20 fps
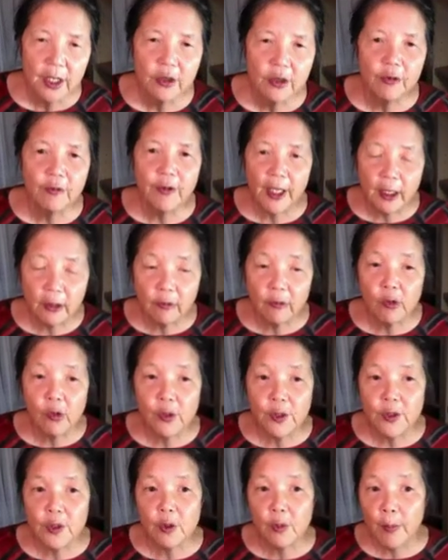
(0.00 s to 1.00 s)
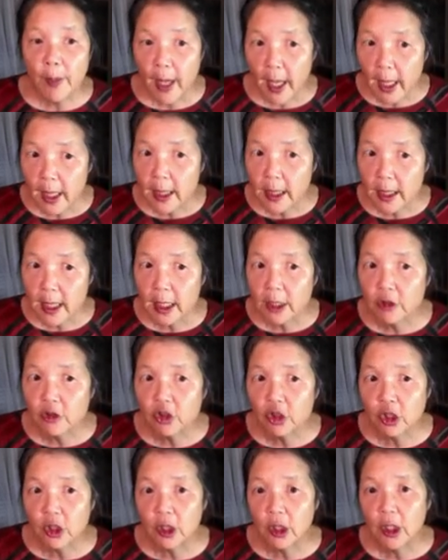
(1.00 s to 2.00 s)
your vital force to pay
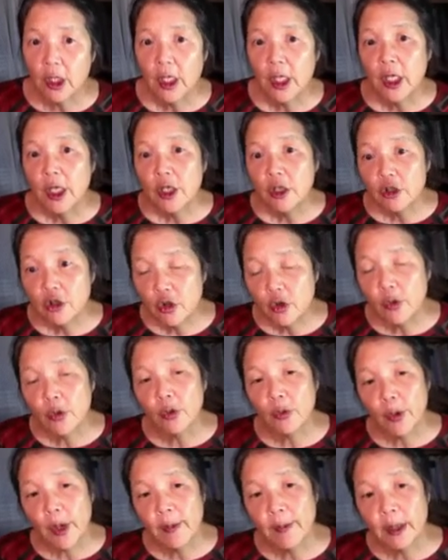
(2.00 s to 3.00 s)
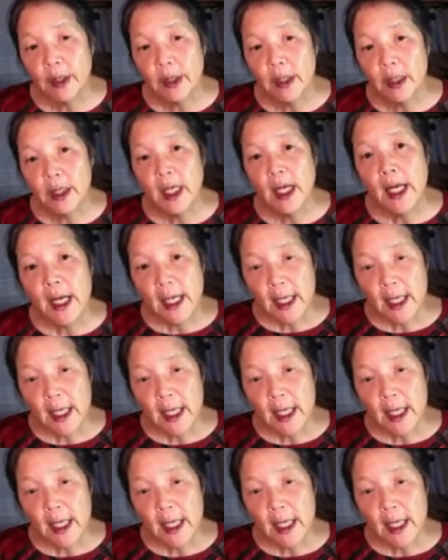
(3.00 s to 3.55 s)
attention to the remedy,